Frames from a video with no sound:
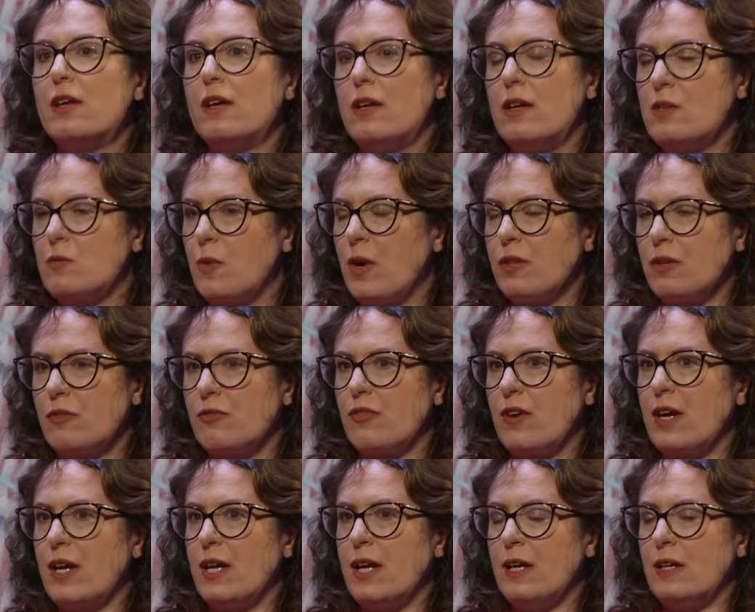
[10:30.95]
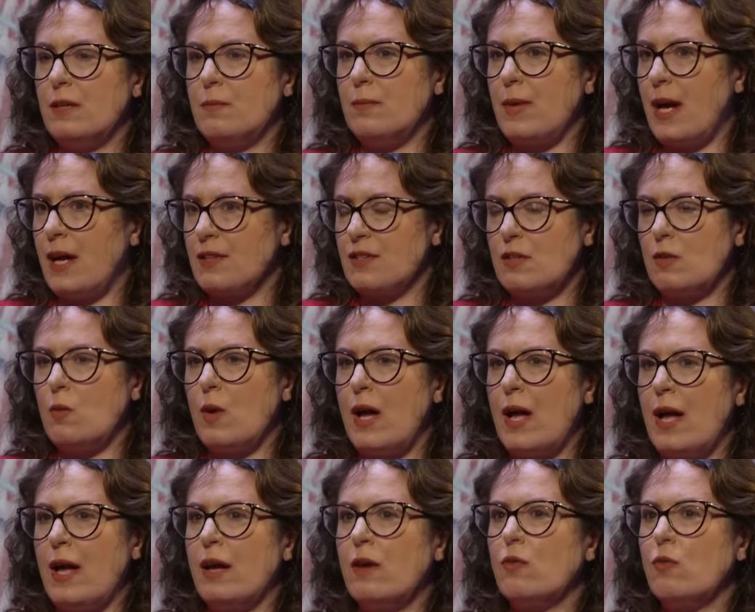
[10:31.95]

His brother Freddie had passed away.